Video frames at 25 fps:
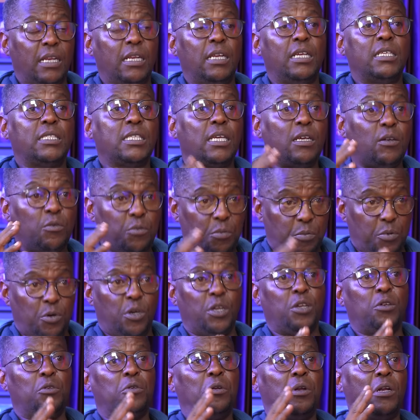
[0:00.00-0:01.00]
And they said, we're
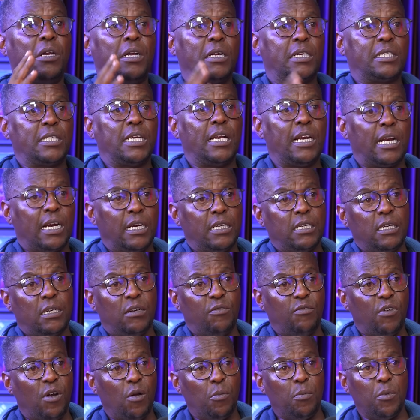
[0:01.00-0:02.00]
putting you on an accelerated
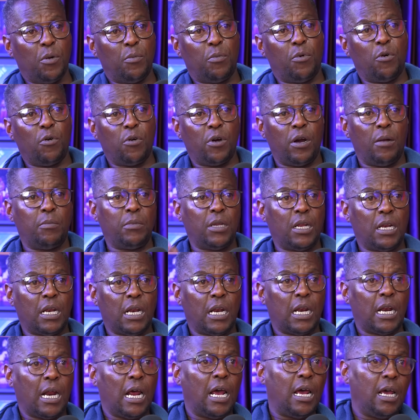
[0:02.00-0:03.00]
development program, da da
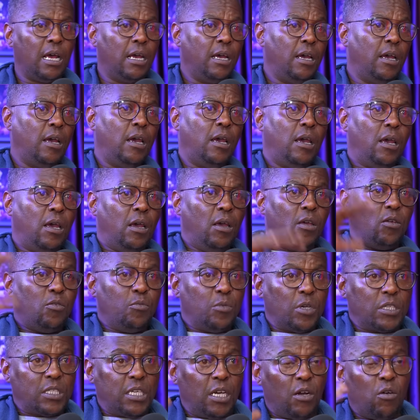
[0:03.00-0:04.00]
da. You
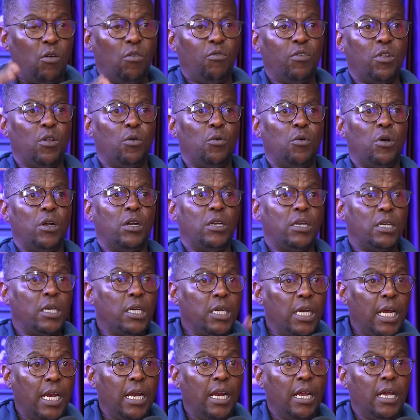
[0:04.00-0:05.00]
must take over the world,
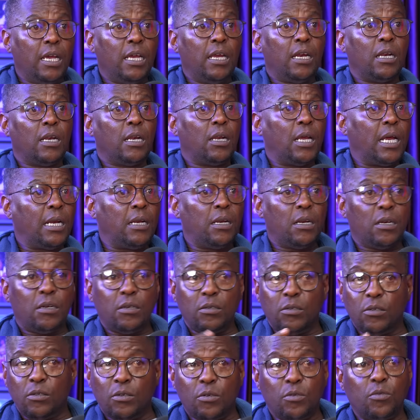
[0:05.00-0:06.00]
LA, and that,
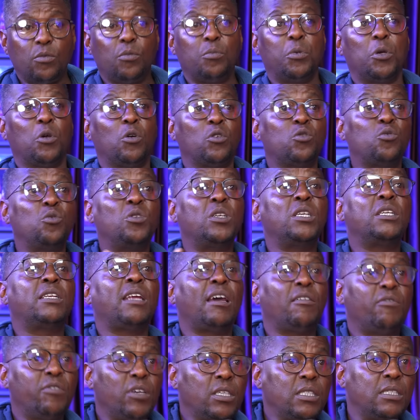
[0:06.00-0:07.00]
you know, because we need
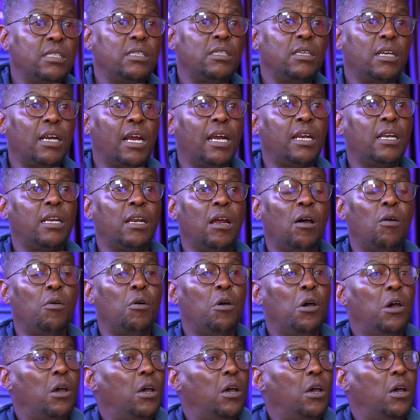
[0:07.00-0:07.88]
diversity right now.